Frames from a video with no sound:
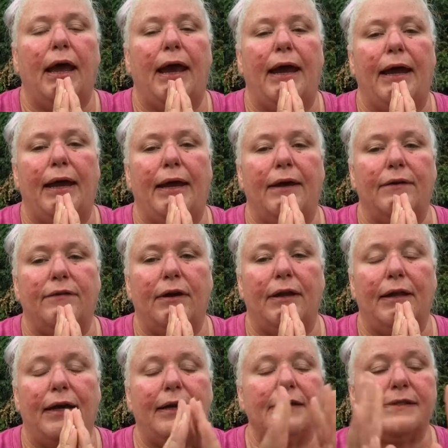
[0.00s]
And
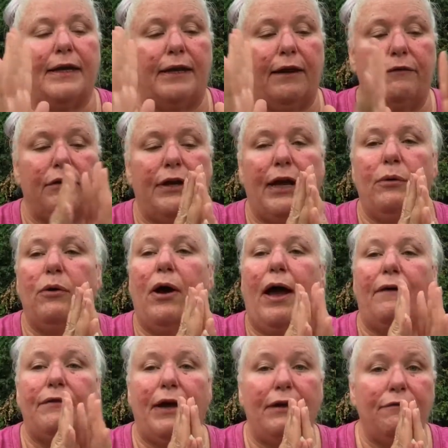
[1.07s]
like I said, every day we'll
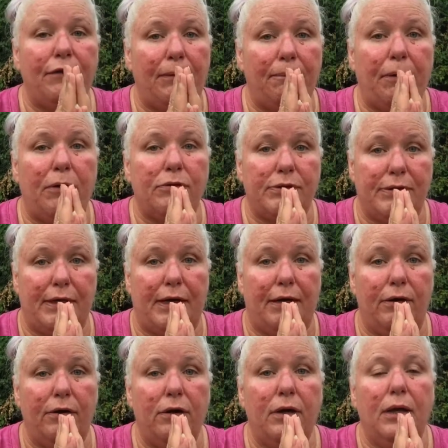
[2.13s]
have that event post
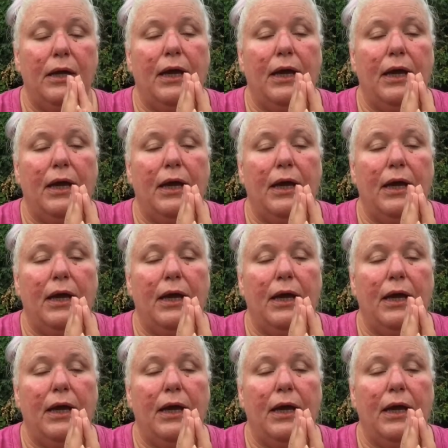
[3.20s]
there.